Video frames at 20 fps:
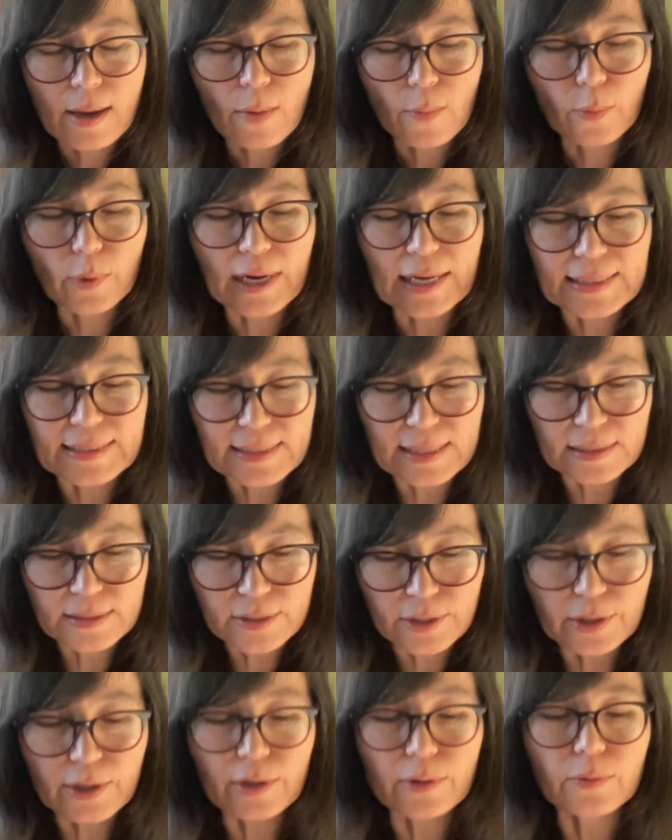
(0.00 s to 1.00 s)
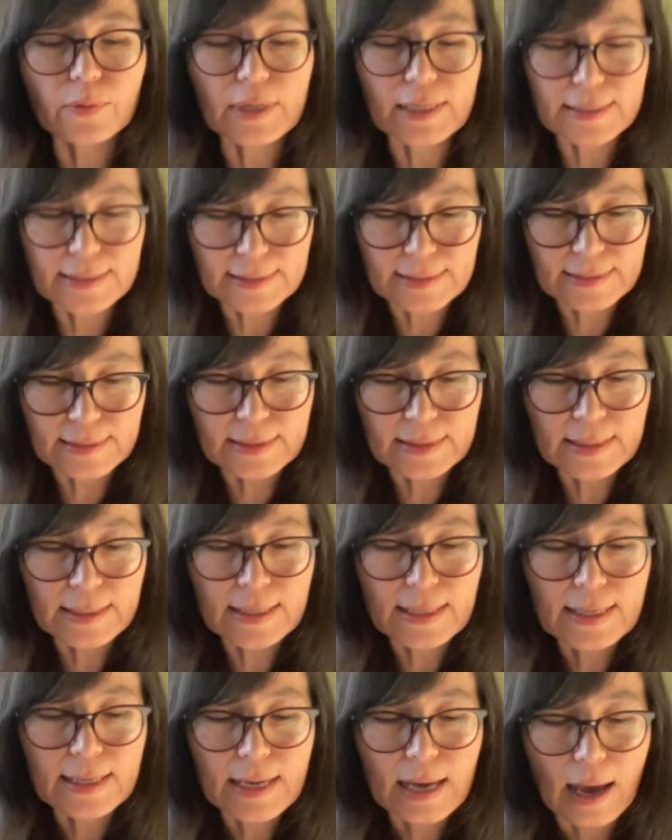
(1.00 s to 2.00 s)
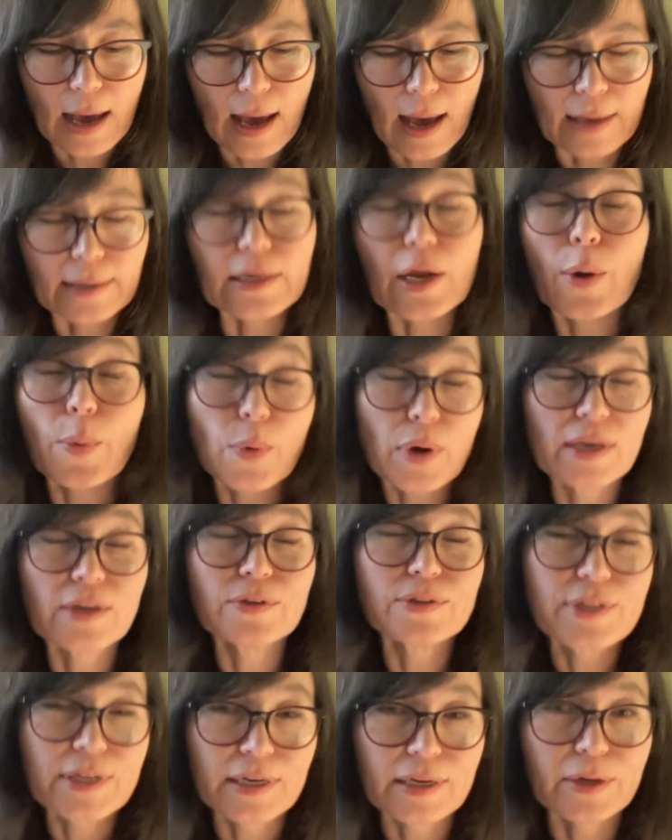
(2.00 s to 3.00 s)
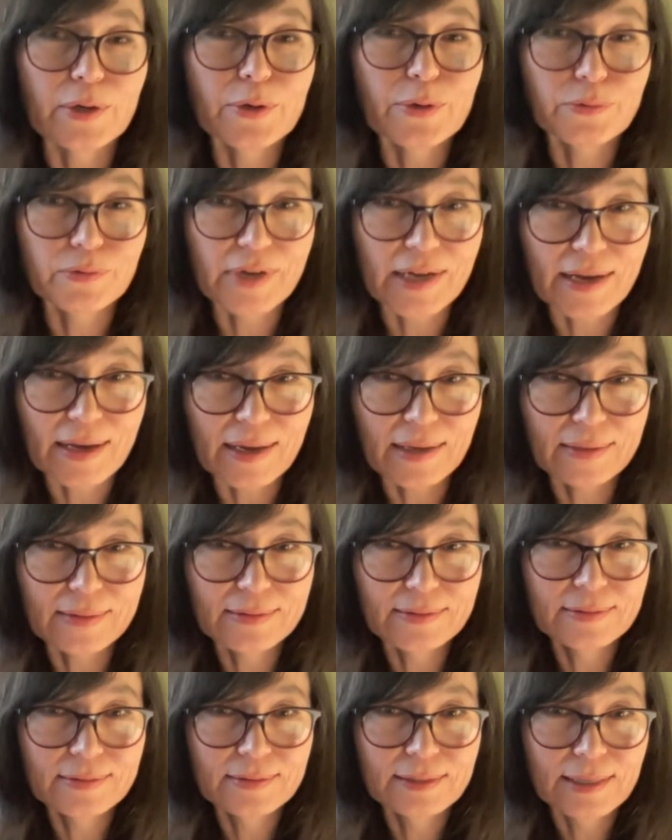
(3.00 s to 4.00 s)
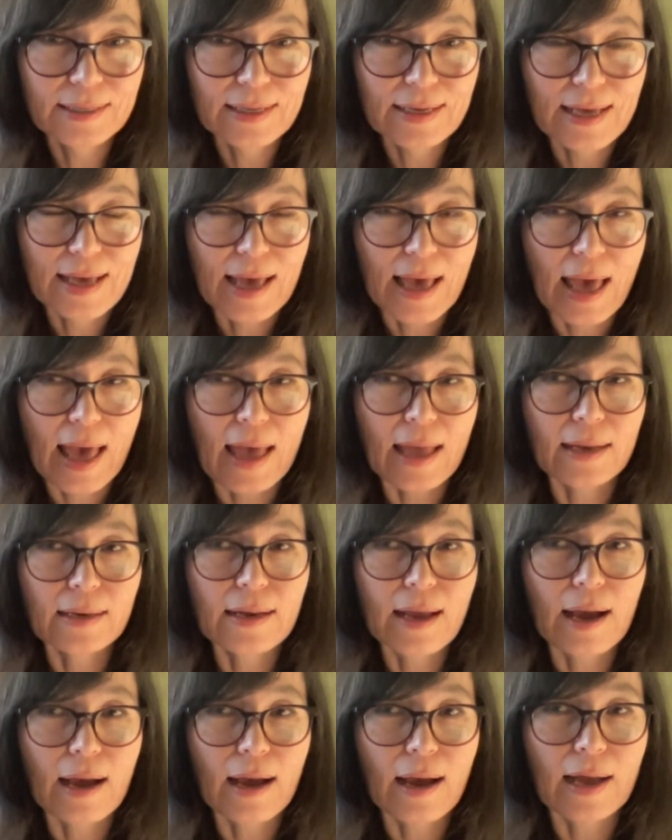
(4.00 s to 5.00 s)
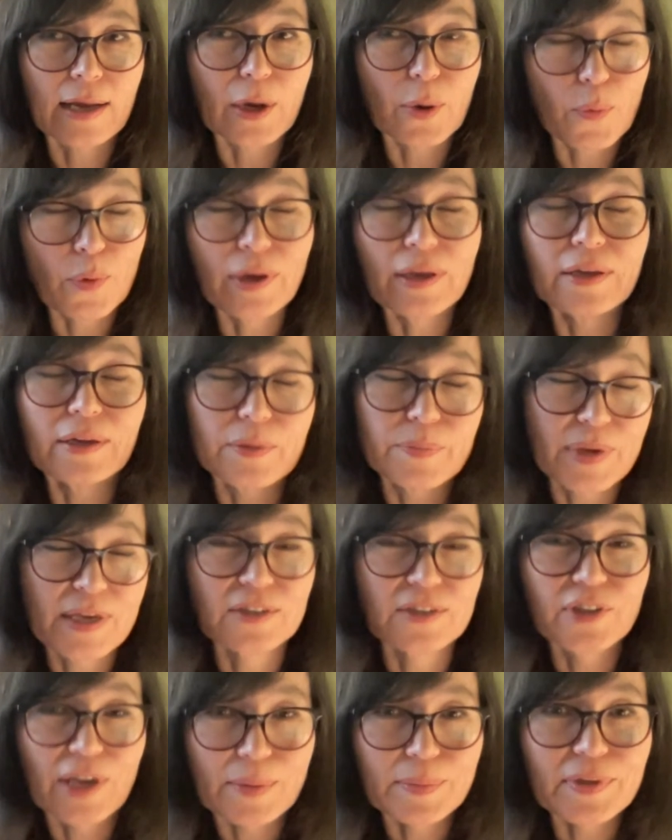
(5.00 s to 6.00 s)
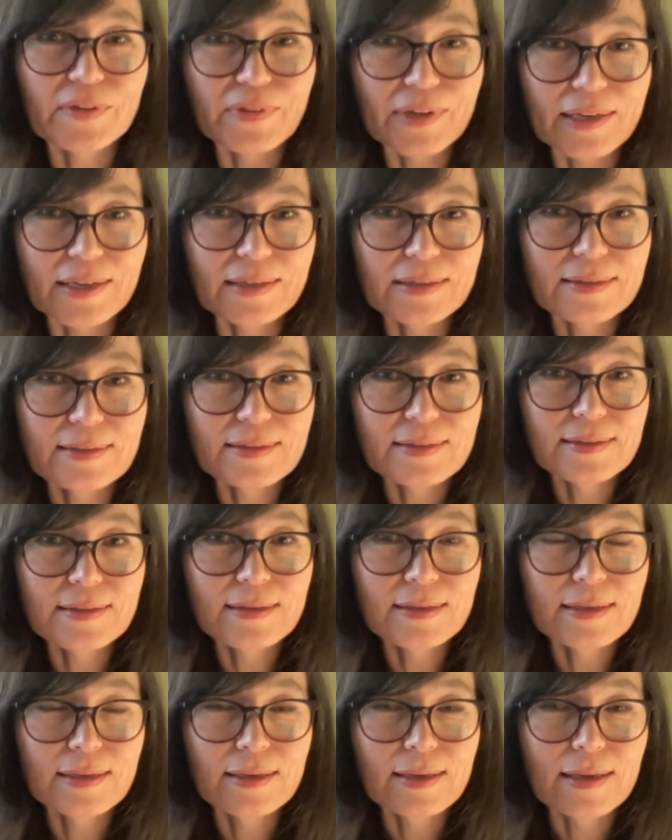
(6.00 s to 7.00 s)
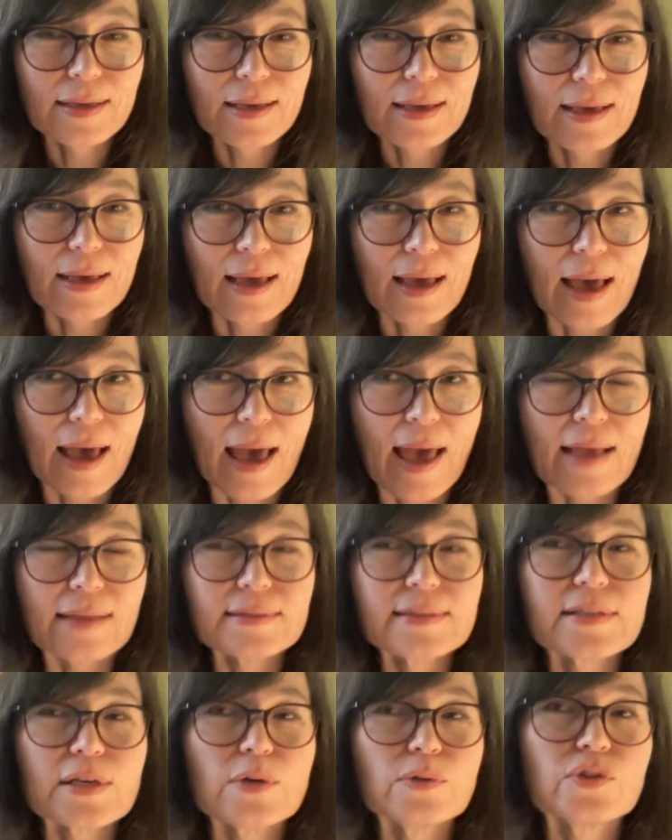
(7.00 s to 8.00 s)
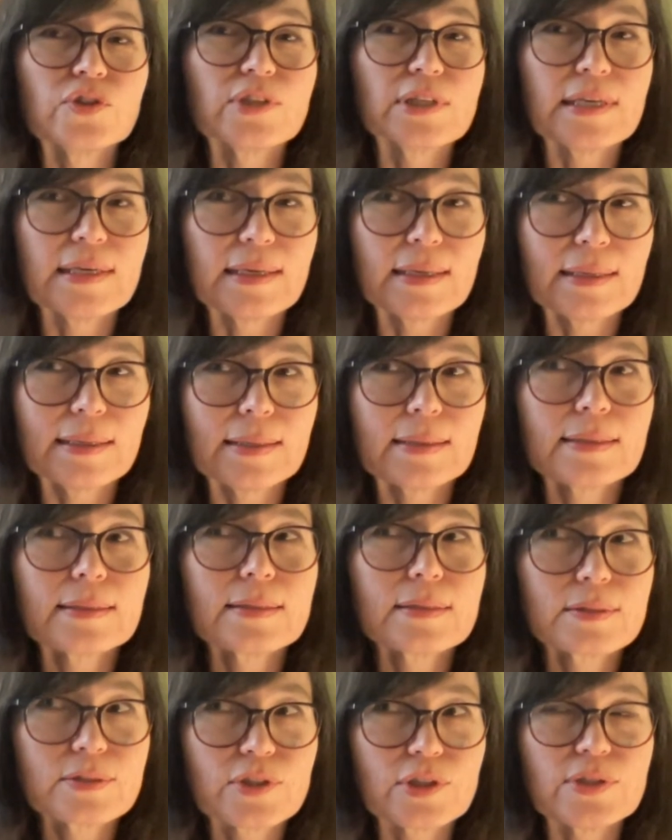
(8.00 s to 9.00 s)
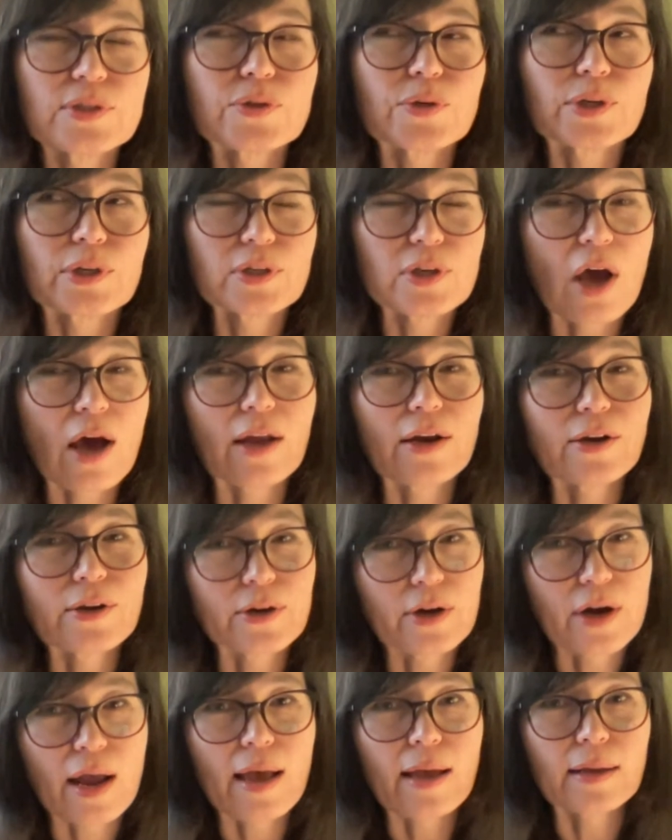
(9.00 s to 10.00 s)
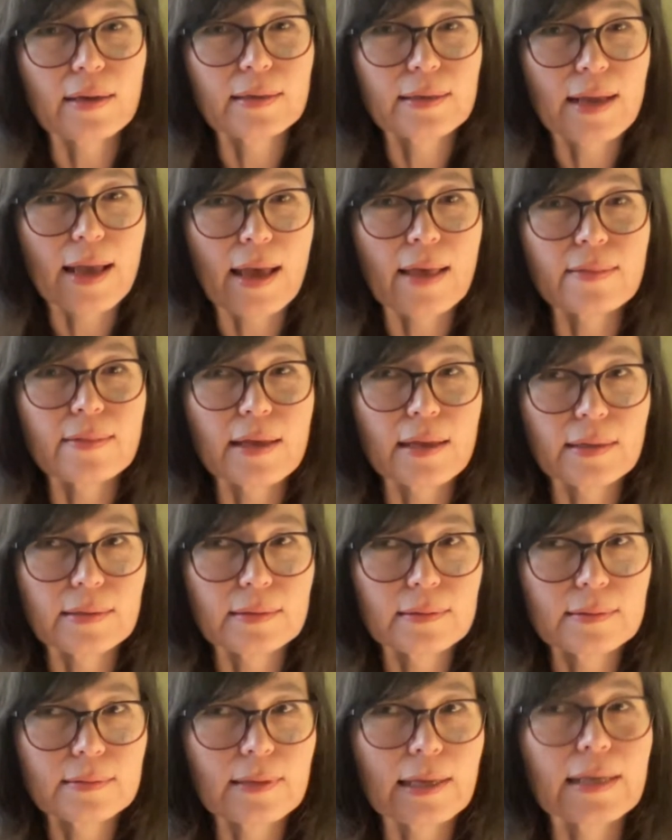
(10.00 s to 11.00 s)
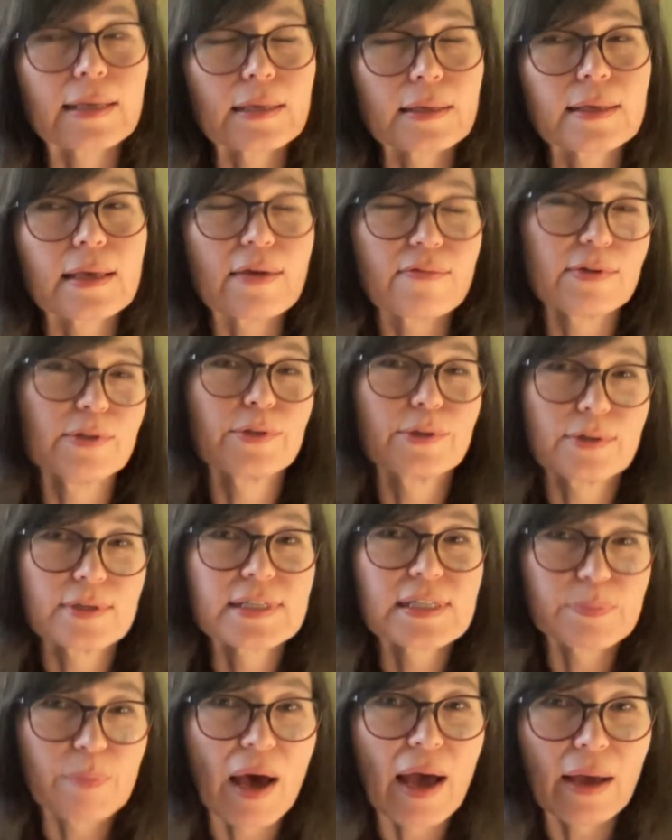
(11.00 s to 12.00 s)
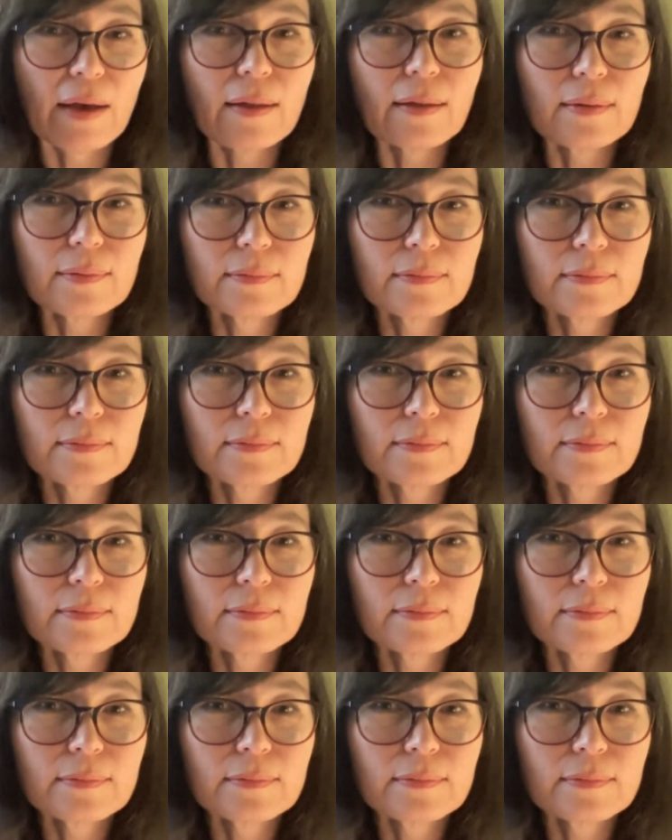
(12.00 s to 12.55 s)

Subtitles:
what I said to her was, I know what you did in Korea, and I don't want you to be ashamed of it. Mm-hmm. And so she sort of nodded her head and then like gave a little smile.